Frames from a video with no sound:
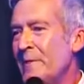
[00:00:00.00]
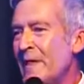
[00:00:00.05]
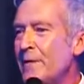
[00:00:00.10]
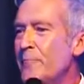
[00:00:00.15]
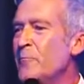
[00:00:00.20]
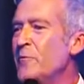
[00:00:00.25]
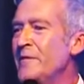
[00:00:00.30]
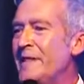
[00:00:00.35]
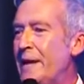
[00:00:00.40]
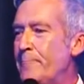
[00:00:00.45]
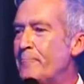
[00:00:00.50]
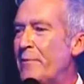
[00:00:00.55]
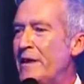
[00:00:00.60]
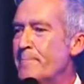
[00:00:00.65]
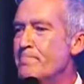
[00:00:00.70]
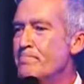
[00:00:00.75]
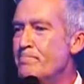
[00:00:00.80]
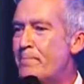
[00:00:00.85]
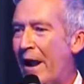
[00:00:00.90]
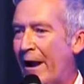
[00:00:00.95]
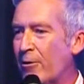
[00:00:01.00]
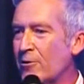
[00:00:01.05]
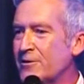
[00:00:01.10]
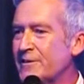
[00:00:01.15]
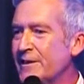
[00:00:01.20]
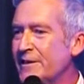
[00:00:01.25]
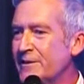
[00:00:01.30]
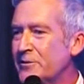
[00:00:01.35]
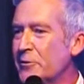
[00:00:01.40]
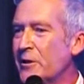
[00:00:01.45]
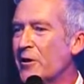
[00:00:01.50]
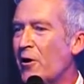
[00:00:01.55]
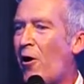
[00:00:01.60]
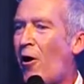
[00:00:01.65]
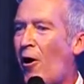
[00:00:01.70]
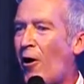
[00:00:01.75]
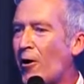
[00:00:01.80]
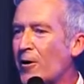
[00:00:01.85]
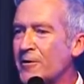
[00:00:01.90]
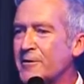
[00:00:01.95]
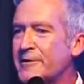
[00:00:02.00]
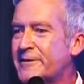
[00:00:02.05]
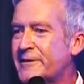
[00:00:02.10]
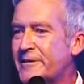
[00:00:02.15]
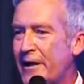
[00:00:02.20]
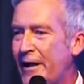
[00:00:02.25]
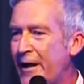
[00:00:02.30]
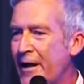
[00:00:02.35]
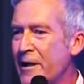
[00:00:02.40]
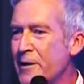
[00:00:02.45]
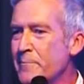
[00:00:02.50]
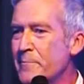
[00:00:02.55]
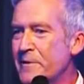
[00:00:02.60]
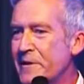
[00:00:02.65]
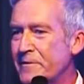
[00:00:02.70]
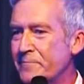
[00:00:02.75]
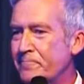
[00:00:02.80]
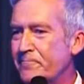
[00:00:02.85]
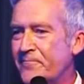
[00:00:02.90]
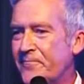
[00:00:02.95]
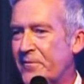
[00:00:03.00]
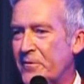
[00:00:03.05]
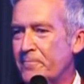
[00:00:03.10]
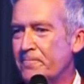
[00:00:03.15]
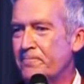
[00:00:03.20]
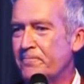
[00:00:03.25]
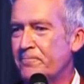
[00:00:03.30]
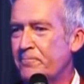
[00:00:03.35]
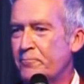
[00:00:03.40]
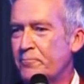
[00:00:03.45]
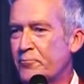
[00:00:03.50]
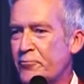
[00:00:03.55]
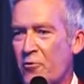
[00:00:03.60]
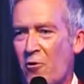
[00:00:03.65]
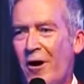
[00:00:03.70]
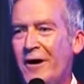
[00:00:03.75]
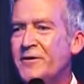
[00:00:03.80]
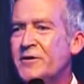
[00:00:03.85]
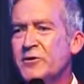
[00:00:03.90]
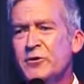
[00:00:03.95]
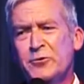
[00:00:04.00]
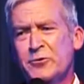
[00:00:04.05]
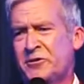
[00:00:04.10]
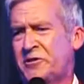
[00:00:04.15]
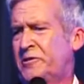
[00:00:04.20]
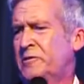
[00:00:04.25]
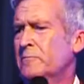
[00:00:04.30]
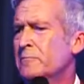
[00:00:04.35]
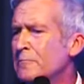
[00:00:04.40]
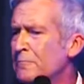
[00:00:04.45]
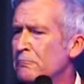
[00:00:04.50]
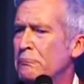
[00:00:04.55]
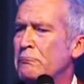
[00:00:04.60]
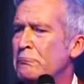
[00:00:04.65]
Wouldn't that be embarrassing, doing hard time and for produce?